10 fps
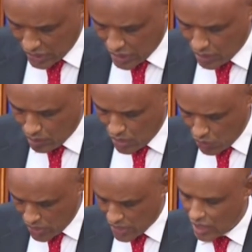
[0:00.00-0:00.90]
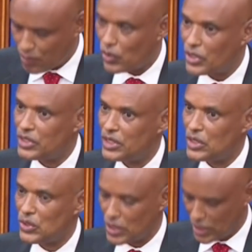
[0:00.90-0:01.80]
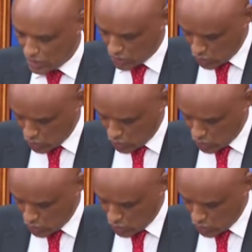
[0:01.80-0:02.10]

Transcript: Mawega Police Station, that is Homa